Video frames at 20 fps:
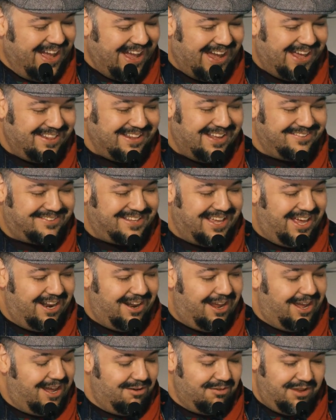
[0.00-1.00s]
And they
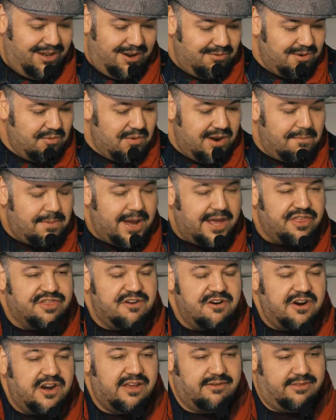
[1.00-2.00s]
said, we want to buy
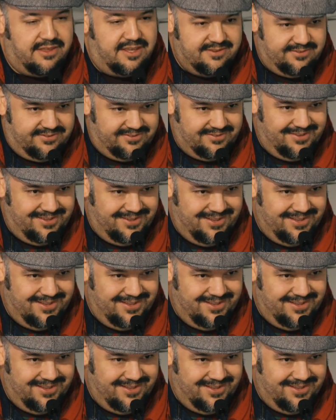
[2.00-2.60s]
30 of these.